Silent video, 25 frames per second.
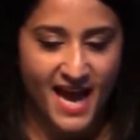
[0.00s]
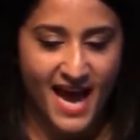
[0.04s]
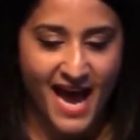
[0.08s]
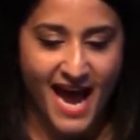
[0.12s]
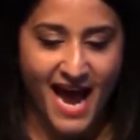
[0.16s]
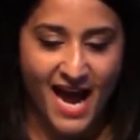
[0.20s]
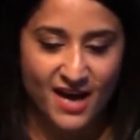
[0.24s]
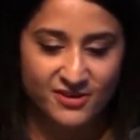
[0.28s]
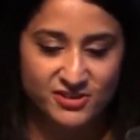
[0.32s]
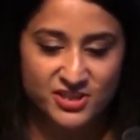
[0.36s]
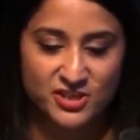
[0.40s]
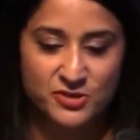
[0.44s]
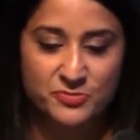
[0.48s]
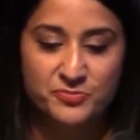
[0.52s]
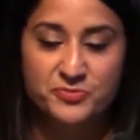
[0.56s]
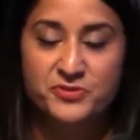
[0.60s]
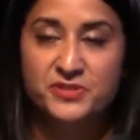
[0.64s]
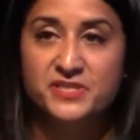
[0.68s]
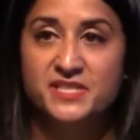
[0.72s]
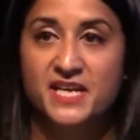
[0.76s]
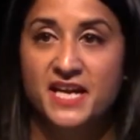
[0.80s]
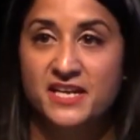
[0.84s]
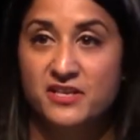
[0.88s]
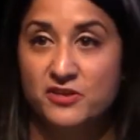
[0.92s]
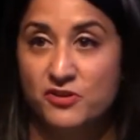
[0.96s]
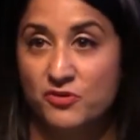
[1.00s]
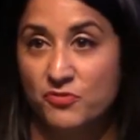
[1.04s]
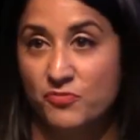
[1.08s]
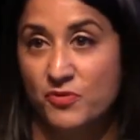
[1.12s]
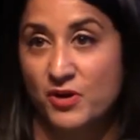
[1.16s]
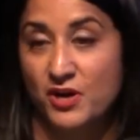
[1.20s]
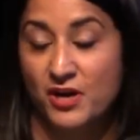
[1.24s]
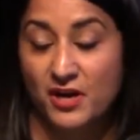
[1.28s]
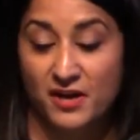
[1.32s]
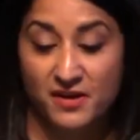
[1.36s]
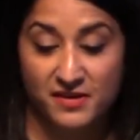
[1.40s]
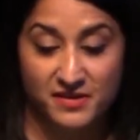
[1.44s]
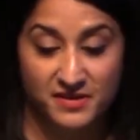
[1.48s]
How do you present your
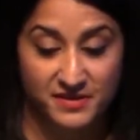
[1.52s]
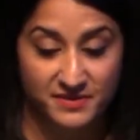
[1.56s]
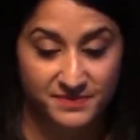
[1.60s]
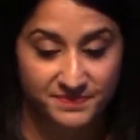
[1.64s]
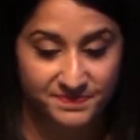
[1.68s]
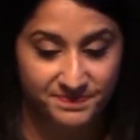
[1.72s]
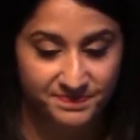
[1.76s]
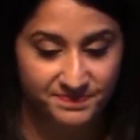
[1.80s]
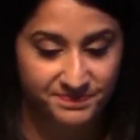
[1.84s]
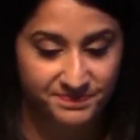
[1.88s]
work?